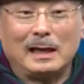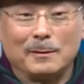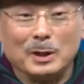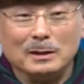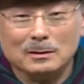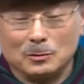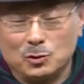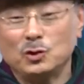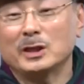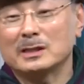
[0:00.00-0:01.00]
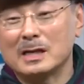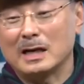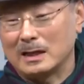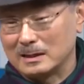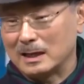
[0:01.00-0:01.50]
People who don't
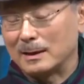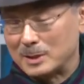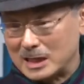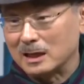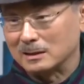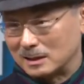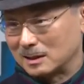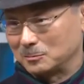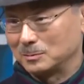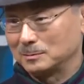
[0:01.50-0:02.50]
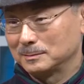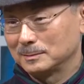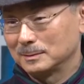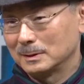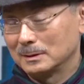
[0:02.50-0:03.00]
overthink things are the ones who
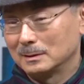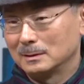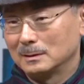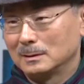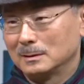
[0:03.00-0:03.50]
do well.